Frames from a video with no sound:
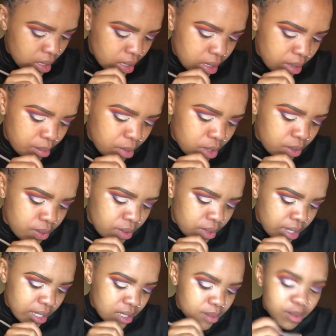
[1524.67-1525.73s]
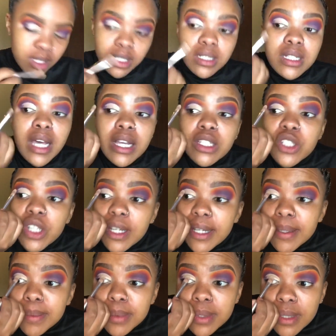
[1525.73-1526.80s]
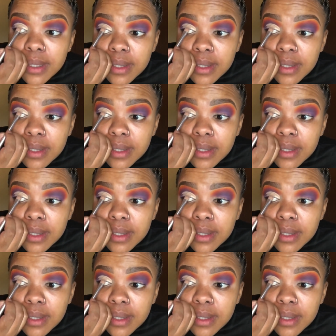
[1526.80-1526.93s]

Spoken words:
let me do last minute touch ups.